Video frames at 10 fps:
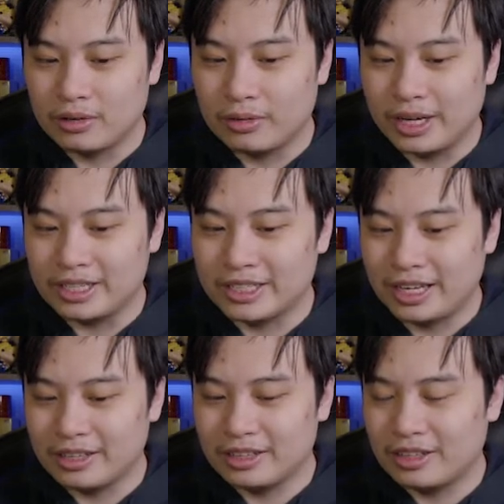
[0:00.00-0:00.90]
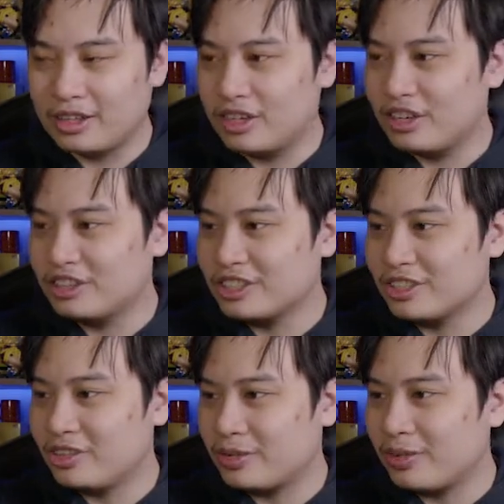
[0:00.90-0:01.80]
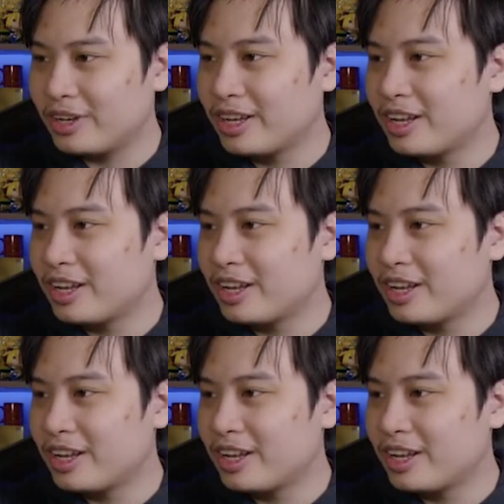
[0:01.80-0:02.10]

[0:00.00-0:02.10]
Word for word: Wait, is that? No, it's just a normal one.